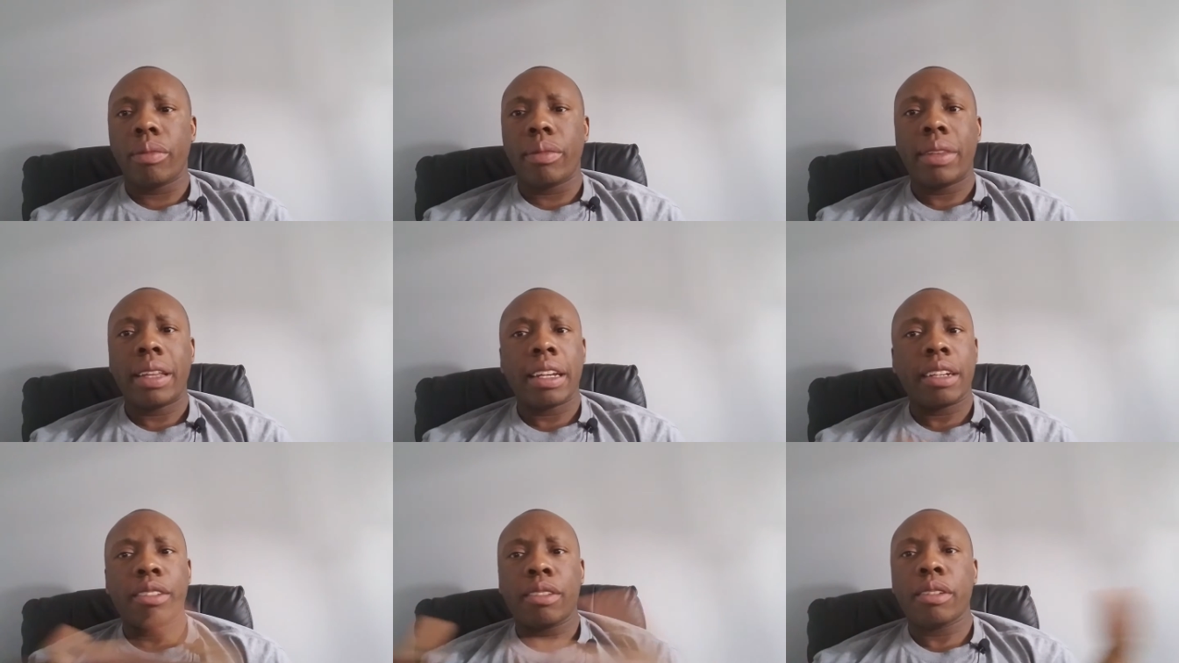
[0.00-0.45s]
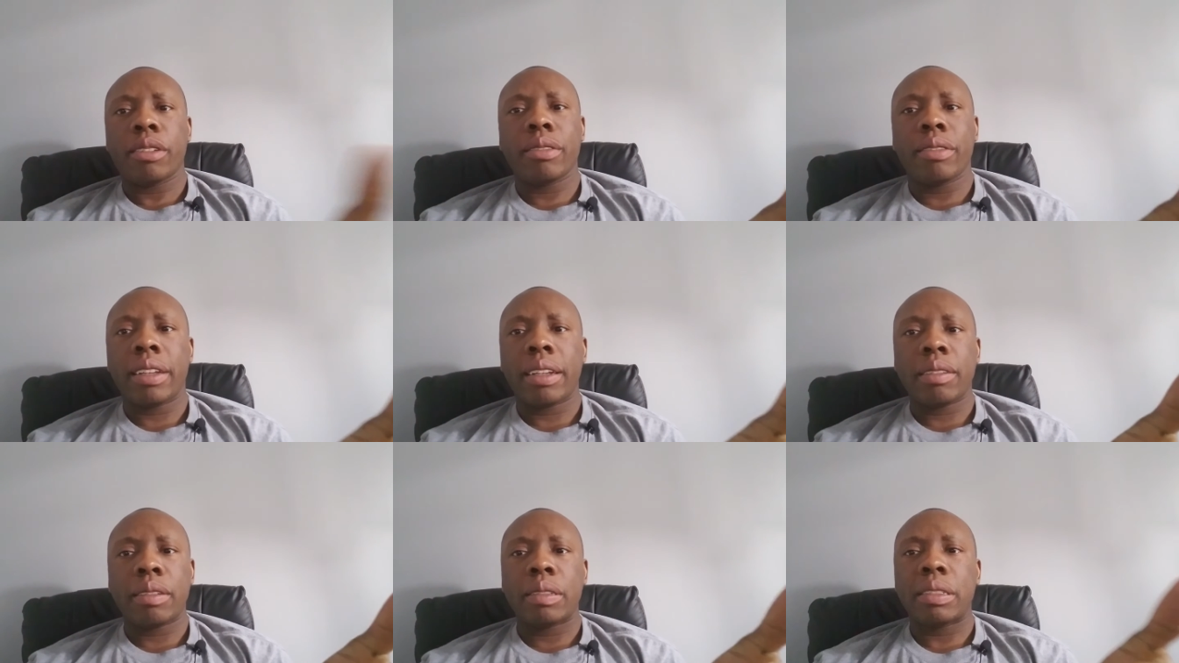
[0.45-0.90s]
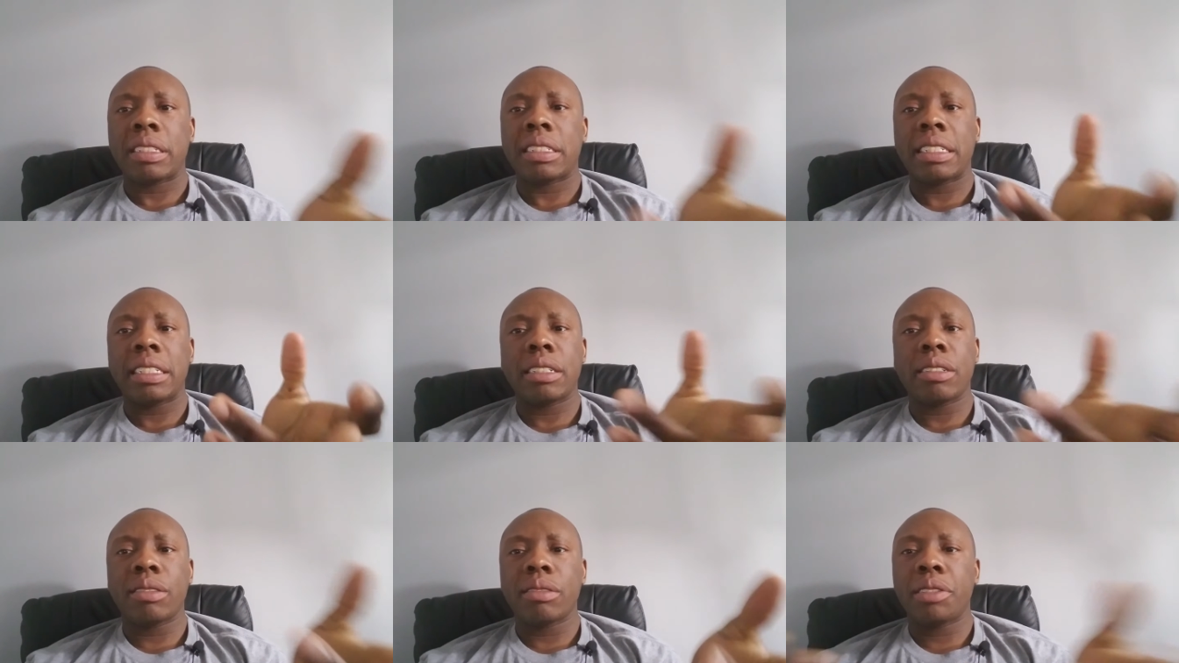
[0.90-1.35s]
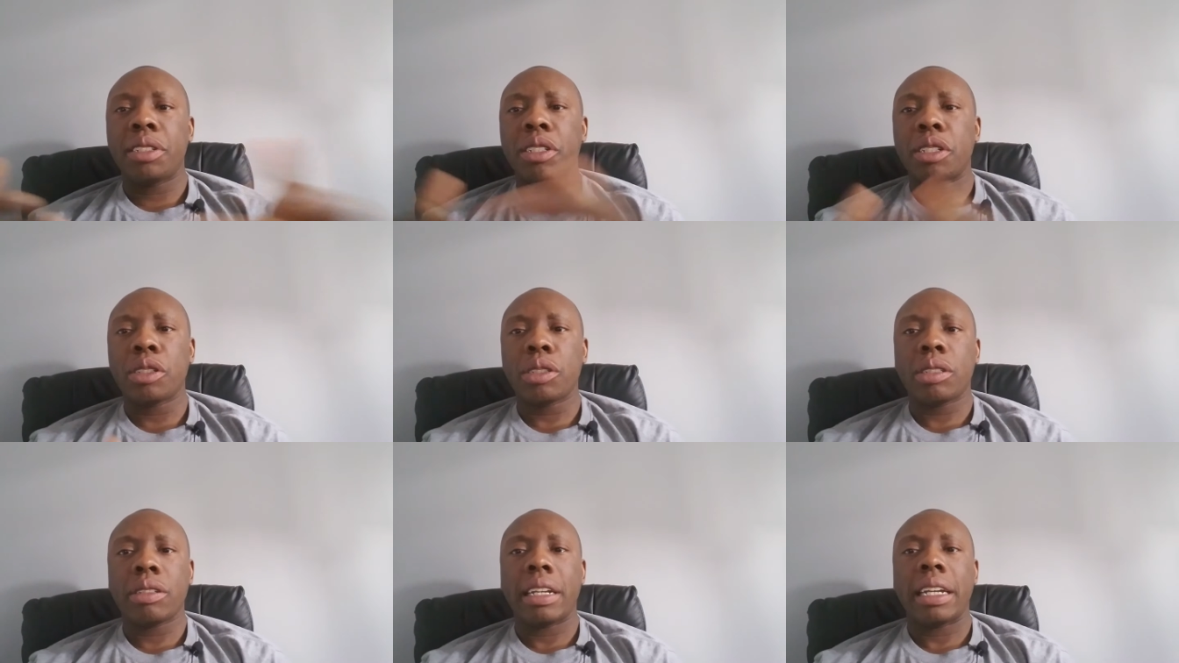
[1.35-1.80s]
that are that are still you
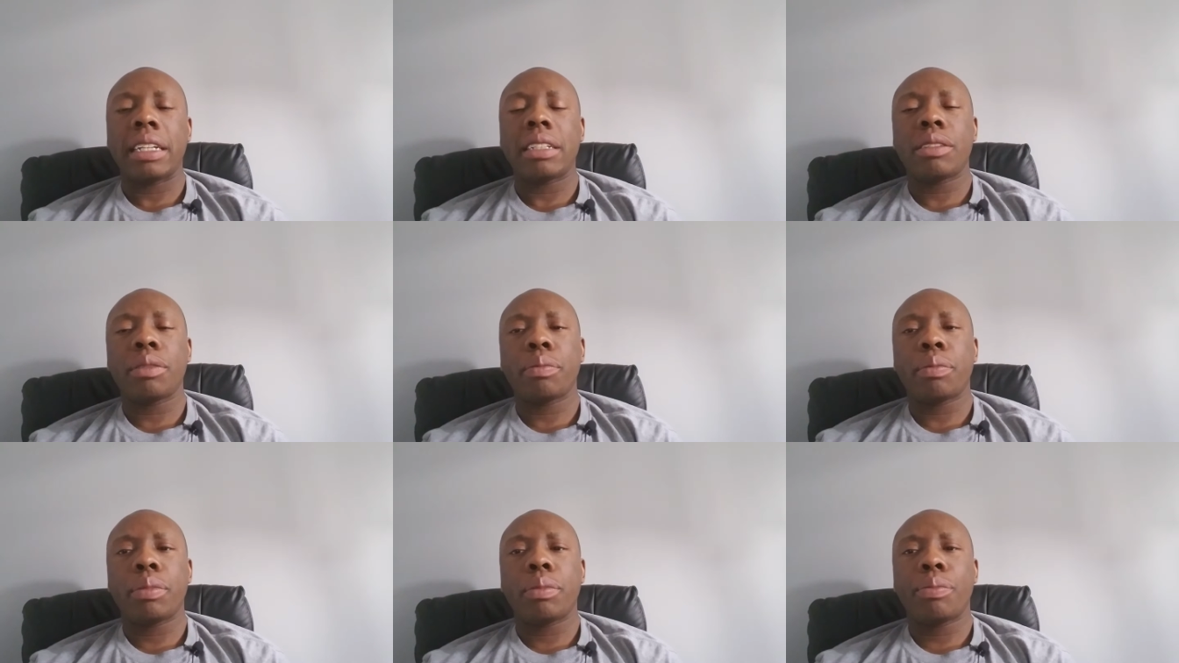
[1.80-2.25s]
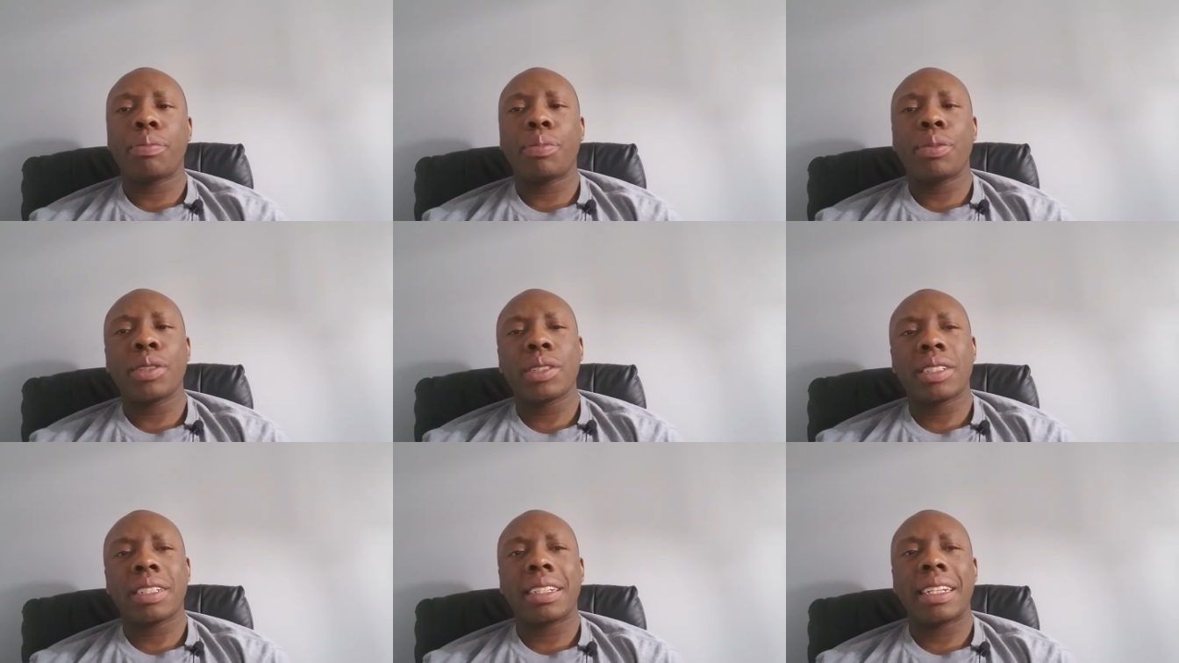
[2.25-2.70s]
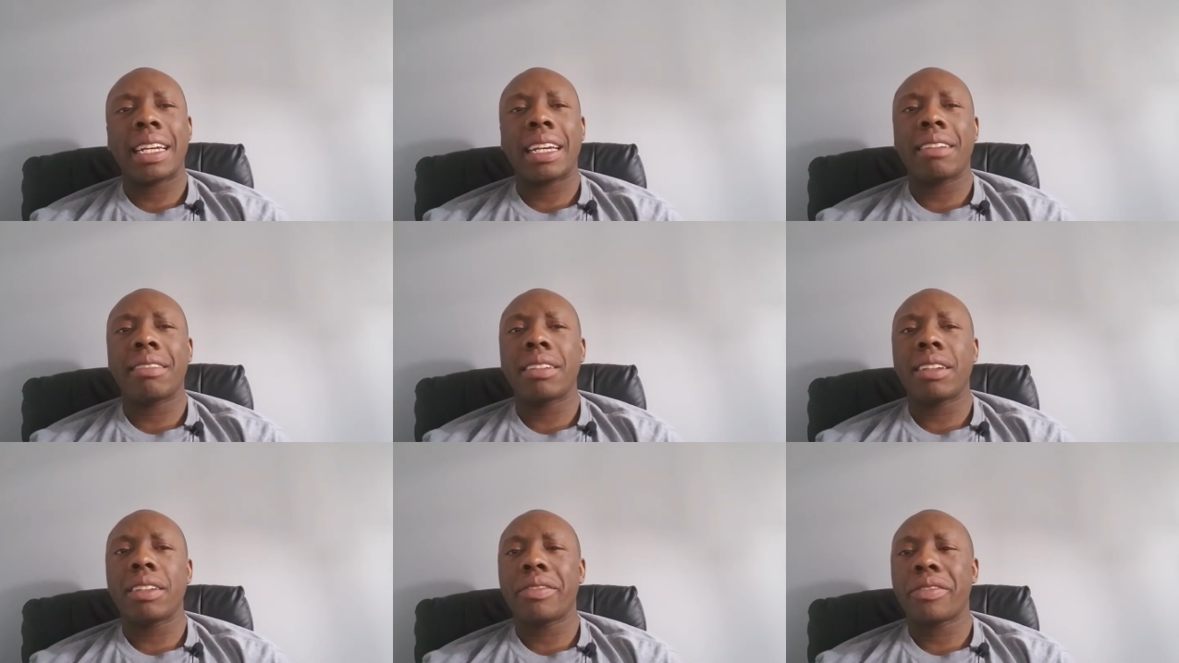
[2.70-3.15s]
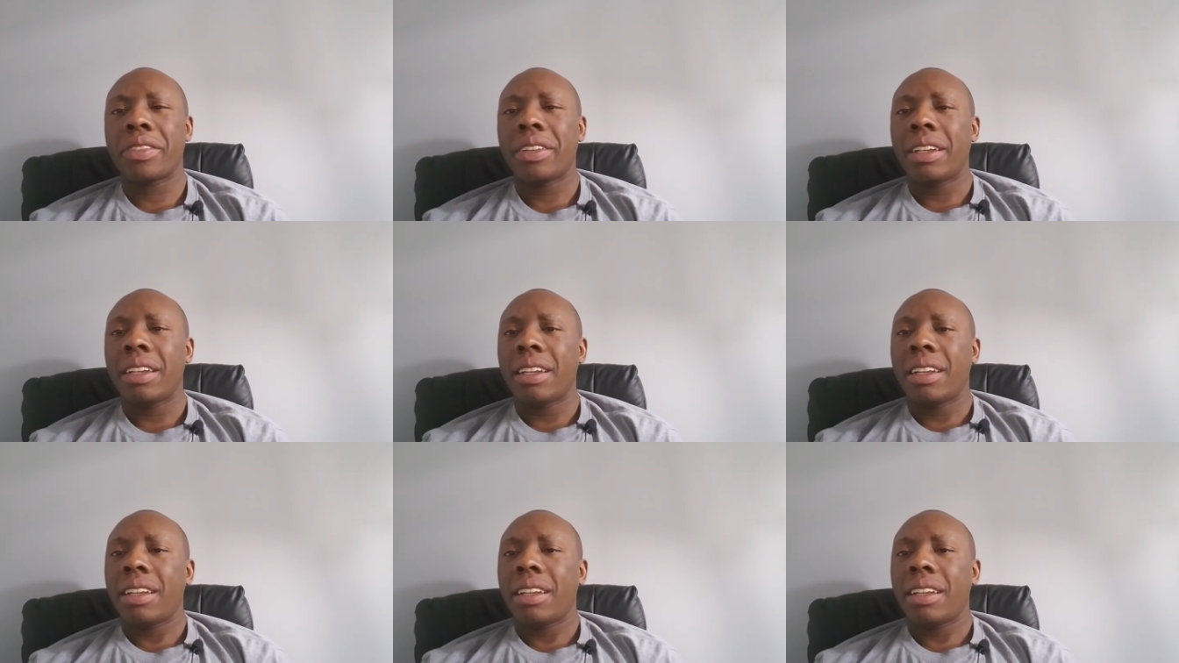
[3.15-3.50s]
know trying to push a narrative.